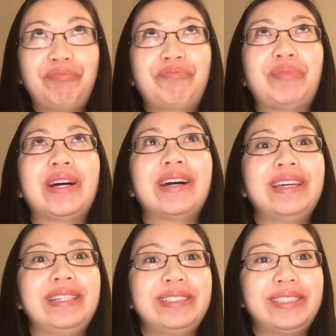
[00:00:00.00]

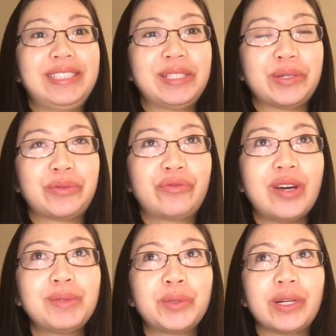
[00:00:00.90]
by, you know,
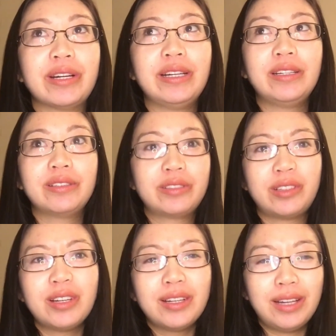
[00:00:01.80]
February
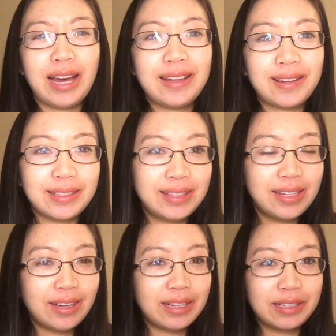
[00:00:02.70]
I, I think
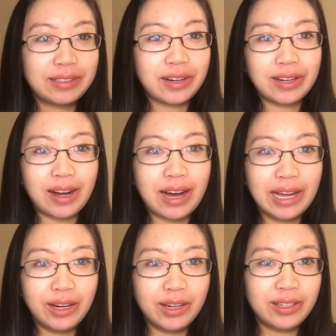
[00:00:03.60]
I got
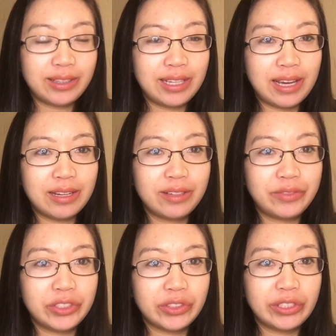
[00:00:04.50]
hired at the end
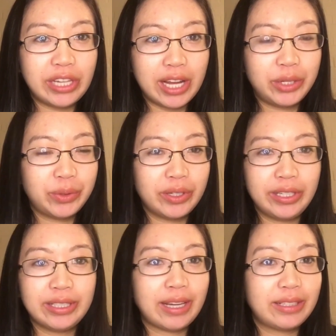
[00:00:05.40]
of
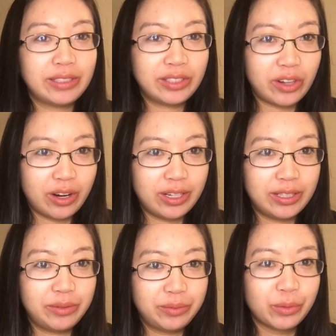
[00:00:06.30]
January and I
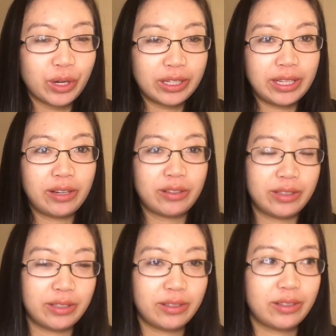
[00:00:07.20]
started working
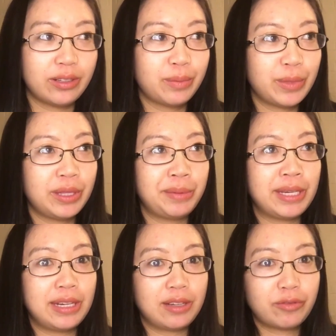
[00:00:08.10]
on um, in the
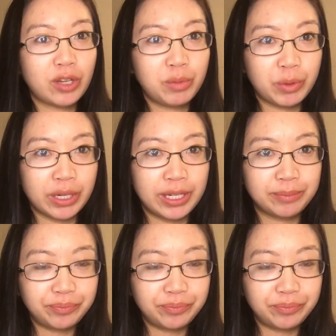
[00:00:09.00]
beginning of February.